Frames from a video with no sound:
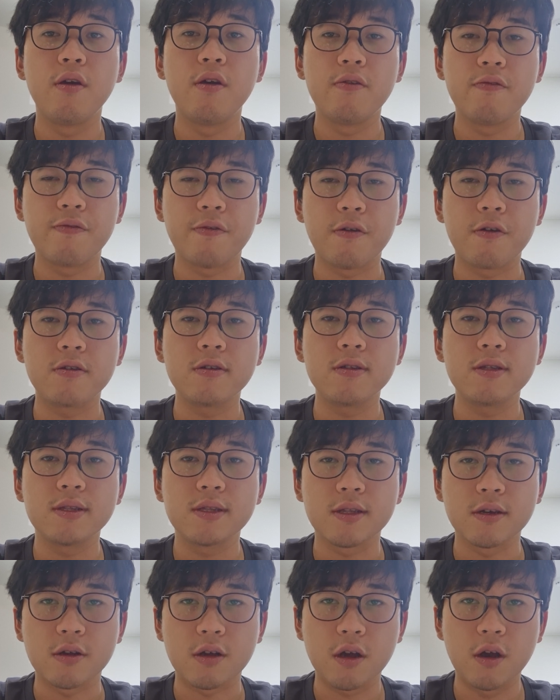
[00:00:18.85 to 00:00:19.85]
First,
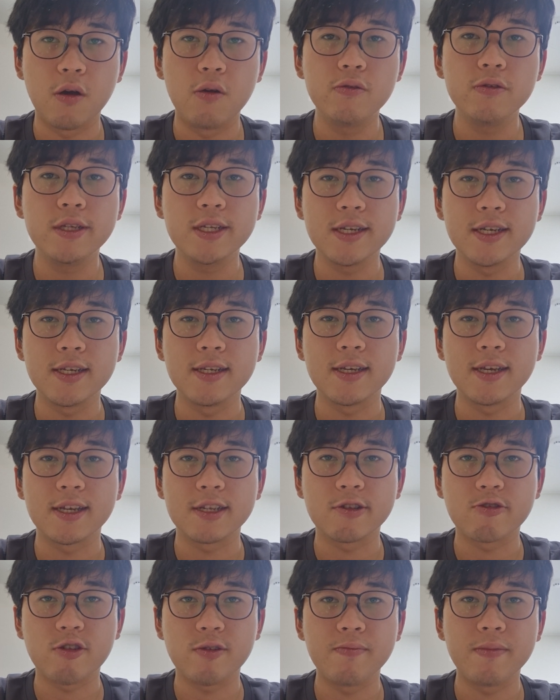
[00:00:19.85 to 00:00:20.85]
the cost is
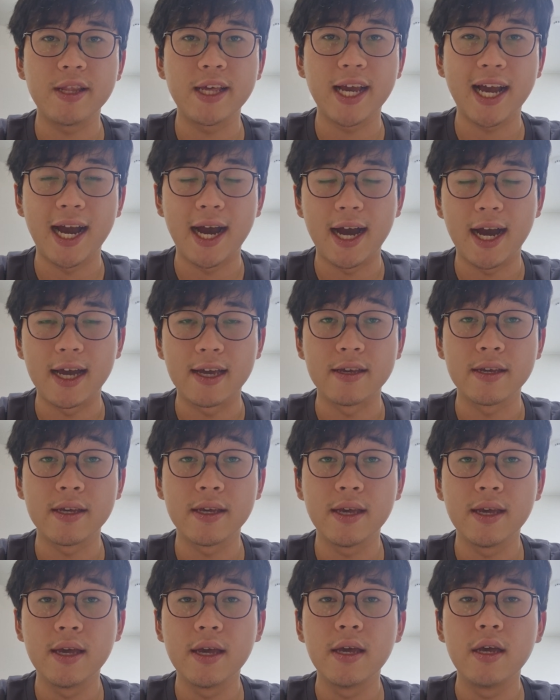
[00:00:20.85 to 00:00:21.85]
extremely high.
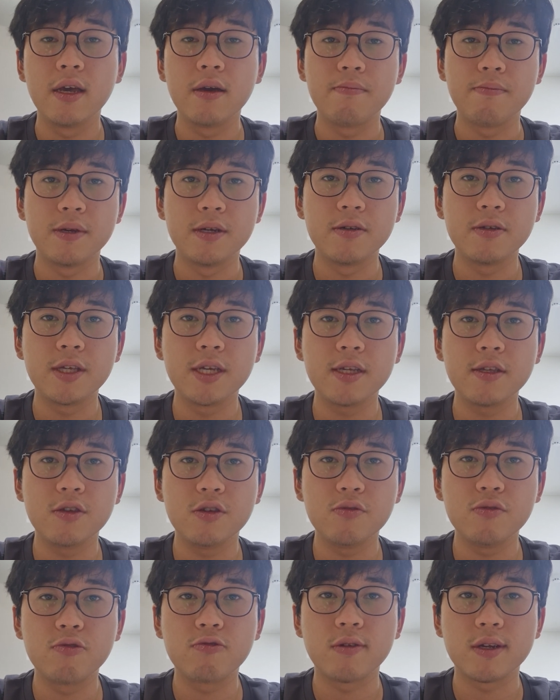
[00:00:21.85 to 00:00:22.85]
Building
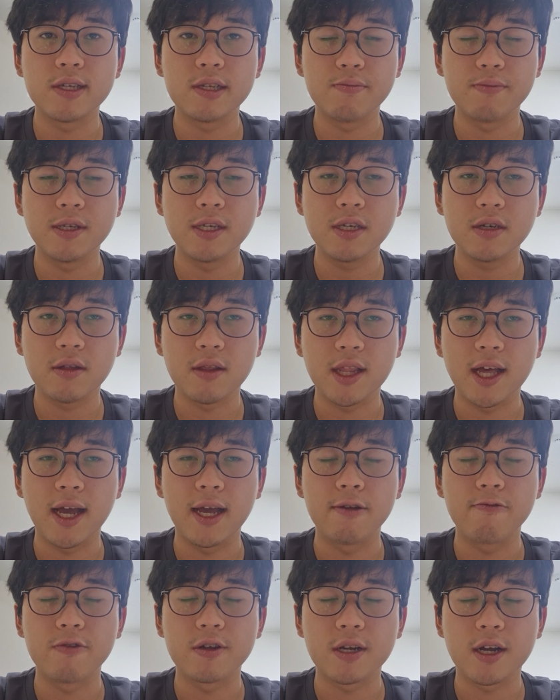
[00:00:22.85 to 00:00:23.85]
new transmission
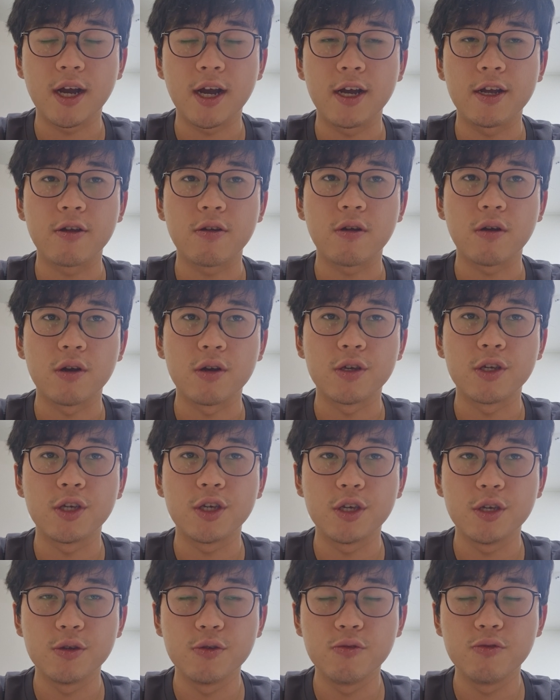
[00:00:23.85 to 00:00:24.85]
line requires a
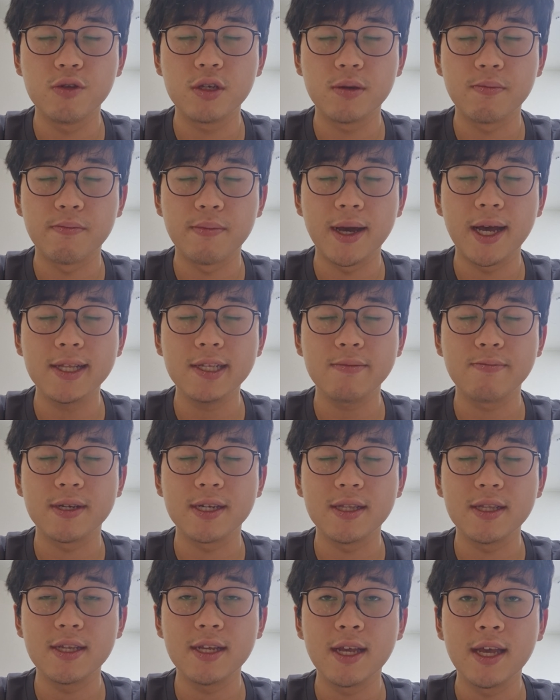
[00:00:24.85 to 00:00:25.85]
huge
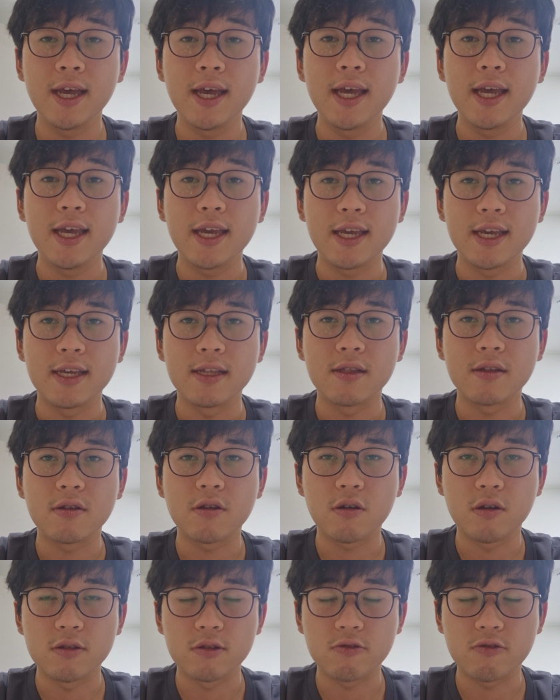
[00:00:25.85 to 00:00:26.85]
investment in
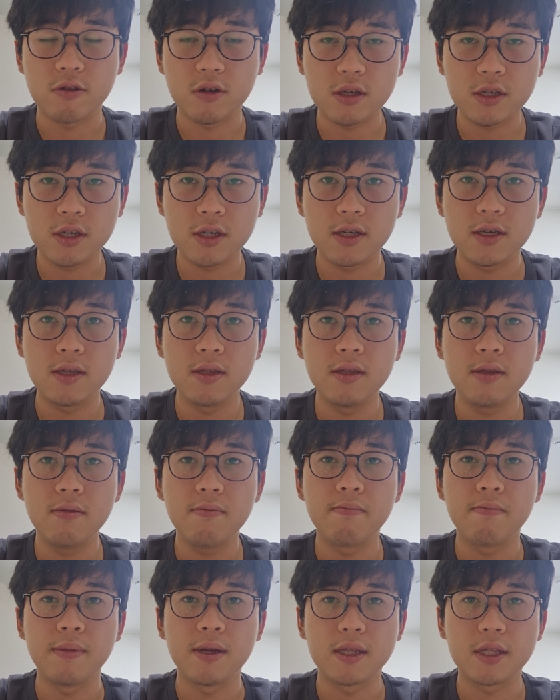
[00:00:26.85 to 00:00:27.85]
construction,
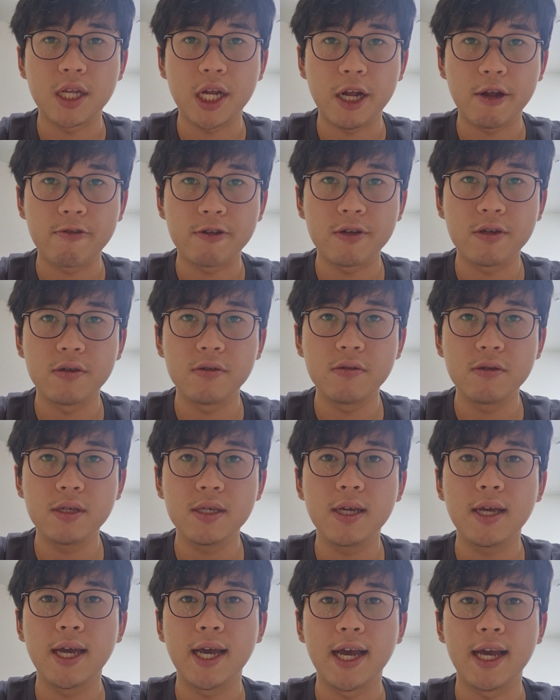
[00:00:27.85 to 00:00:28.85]
materials,
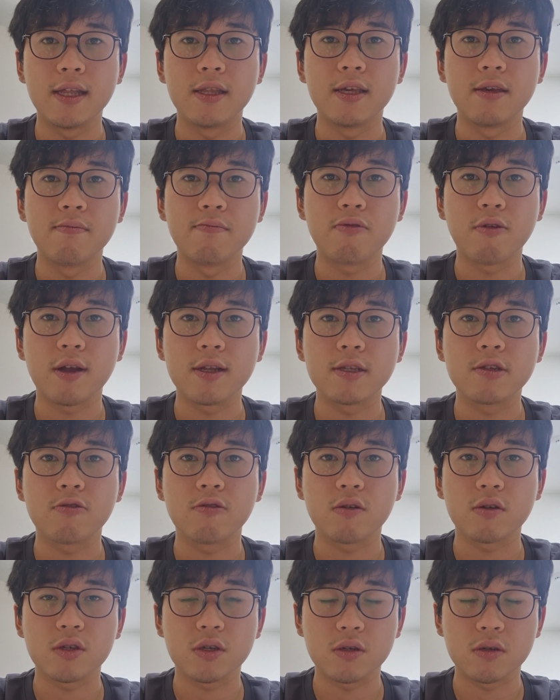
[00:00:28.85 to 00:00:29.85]
and
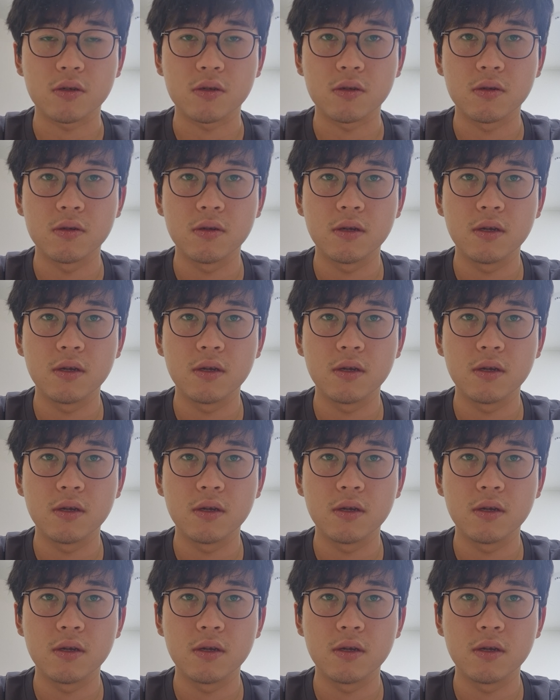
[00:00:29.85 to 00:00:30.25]
infrastructure.